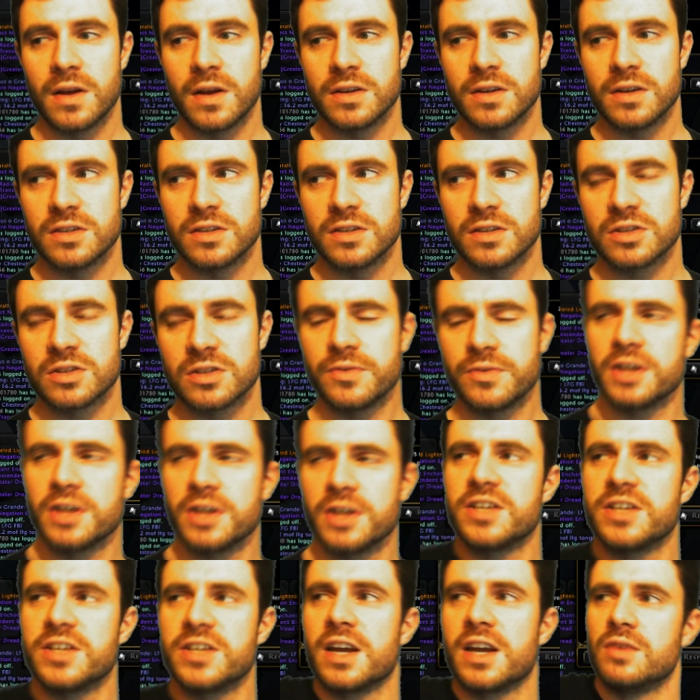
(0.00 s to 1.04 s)
So if I
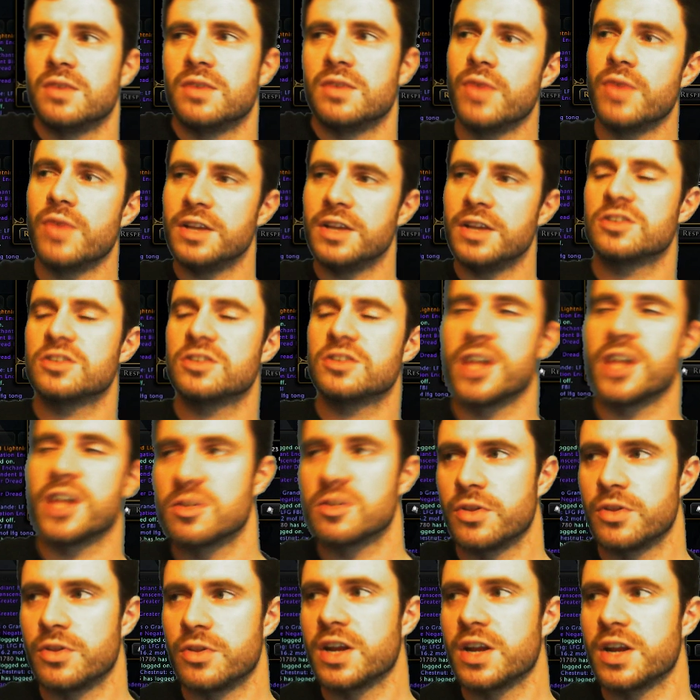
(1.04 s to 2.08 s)
attack in range stance
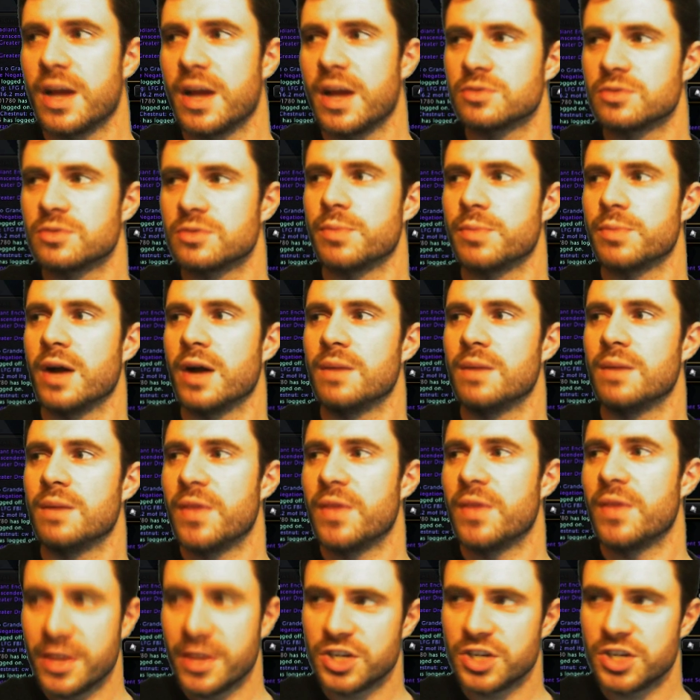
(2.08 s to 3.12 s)
with an encounter power,
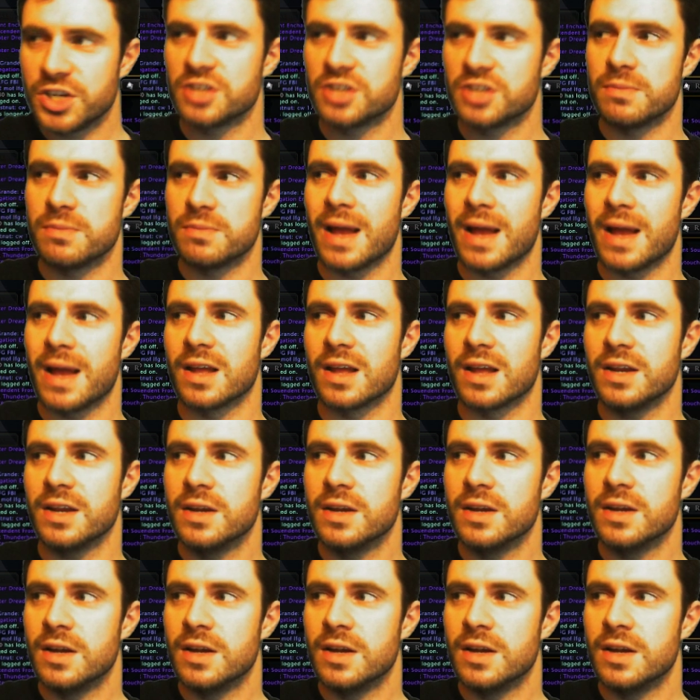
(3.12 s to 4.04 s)
and then change to melee,